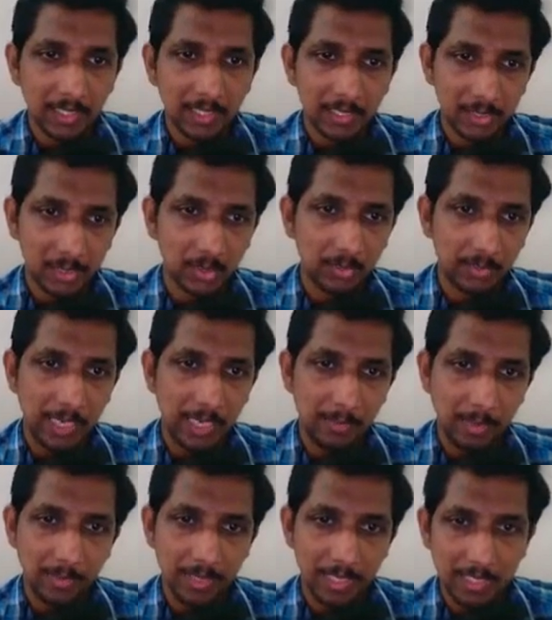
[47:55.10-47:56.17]
So when a
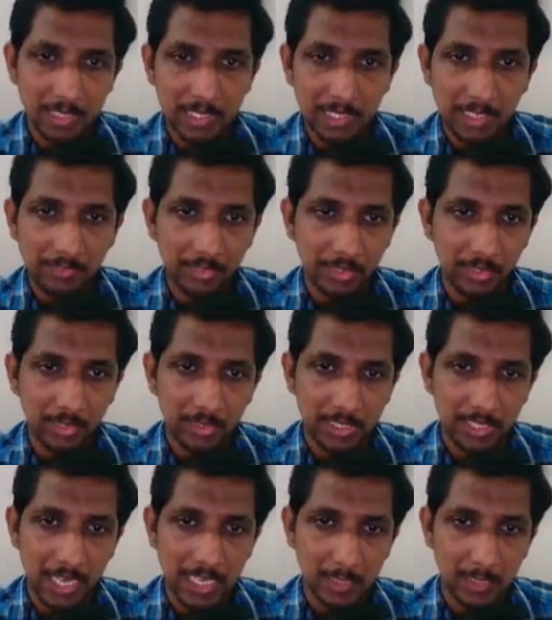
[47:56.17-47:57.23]
member is designed for
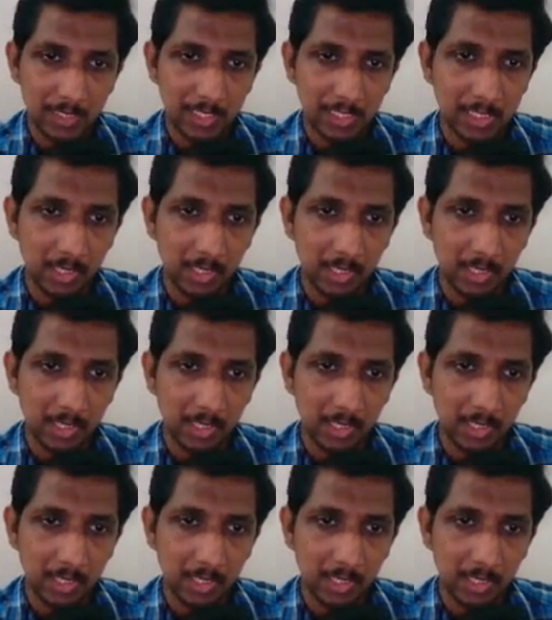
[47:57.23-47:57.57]
torsion as per this